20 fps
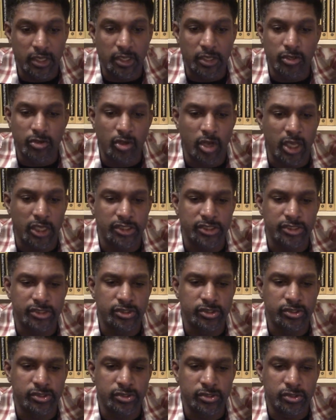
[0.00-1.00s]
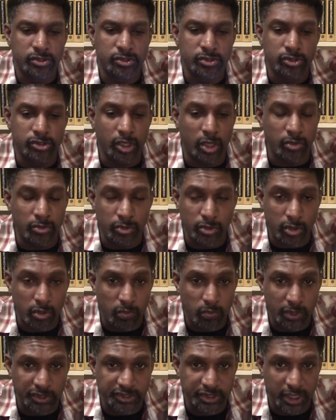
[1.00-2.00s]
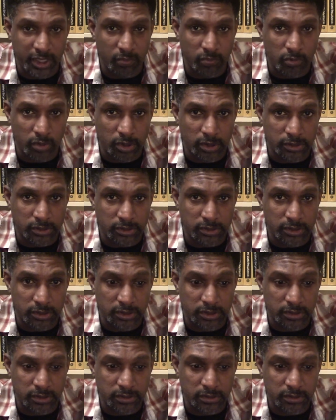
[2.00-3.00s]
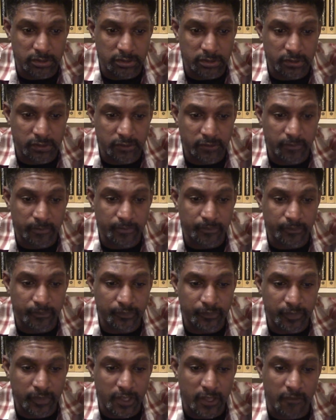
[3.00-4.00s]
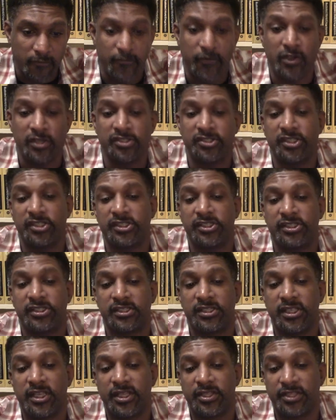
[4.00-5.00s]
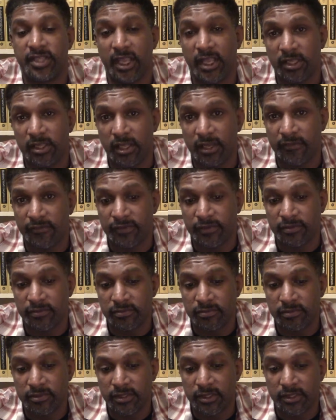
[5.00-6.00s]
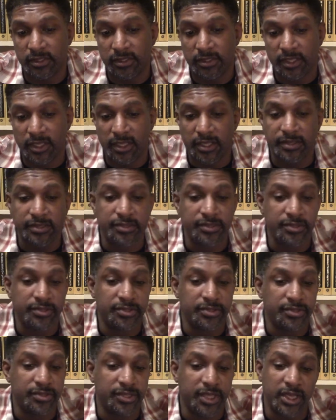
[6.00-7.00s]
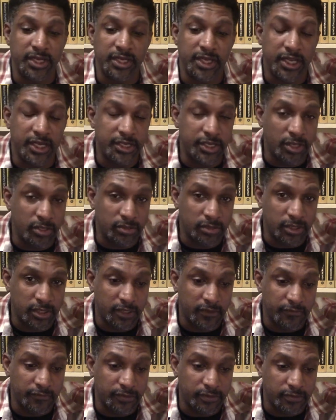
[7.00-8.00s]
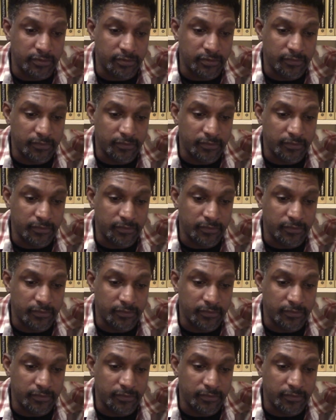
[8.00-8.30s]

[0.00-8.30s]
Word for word: Narcs don't know what they want. First, it's they love you. Then they don't love you.